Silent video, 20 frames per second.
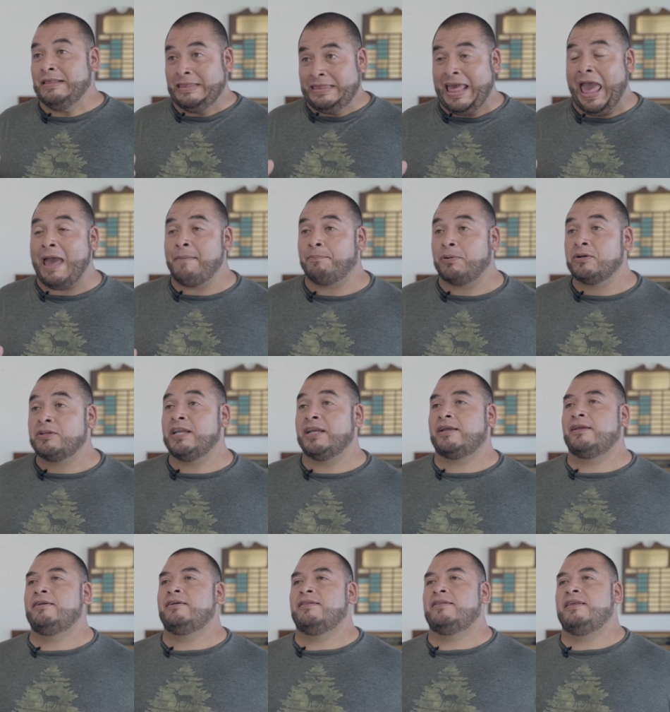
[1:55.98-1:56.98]
that
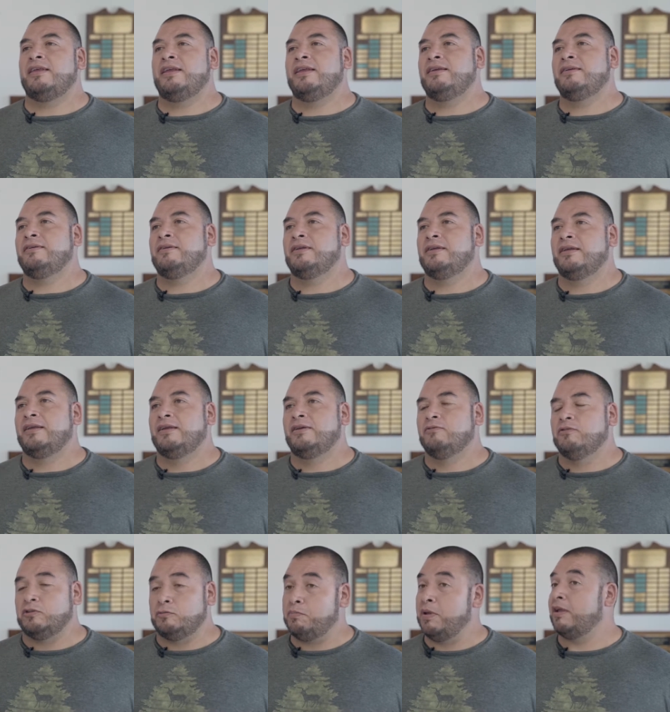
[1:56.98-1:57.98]
particular thing
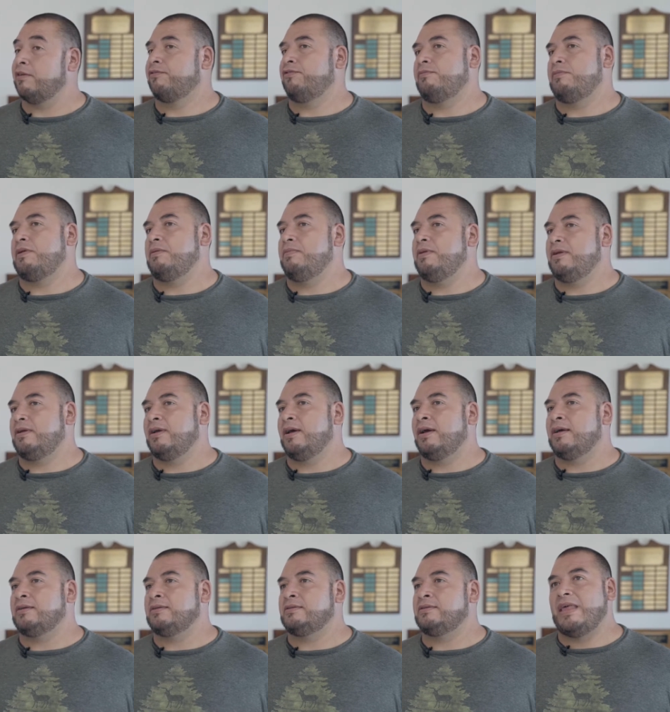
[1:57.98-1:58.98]
was big for me
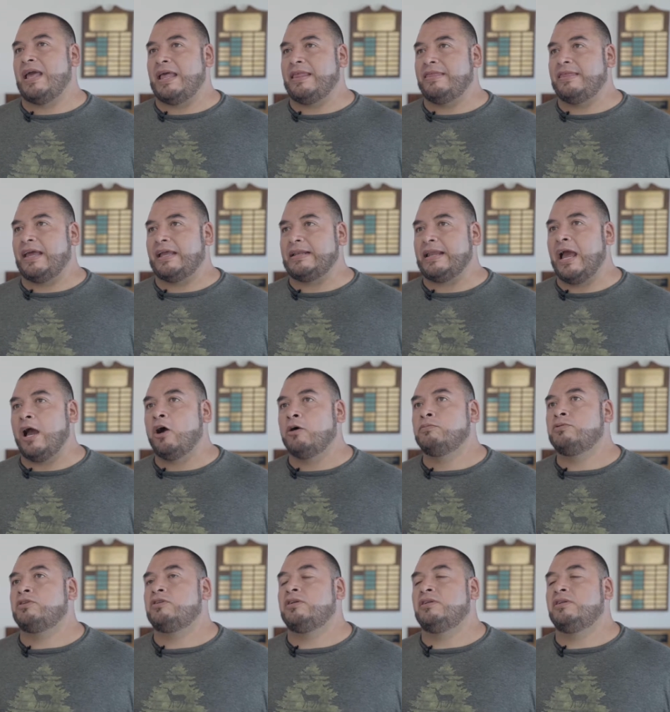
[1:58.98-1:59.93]
because that helps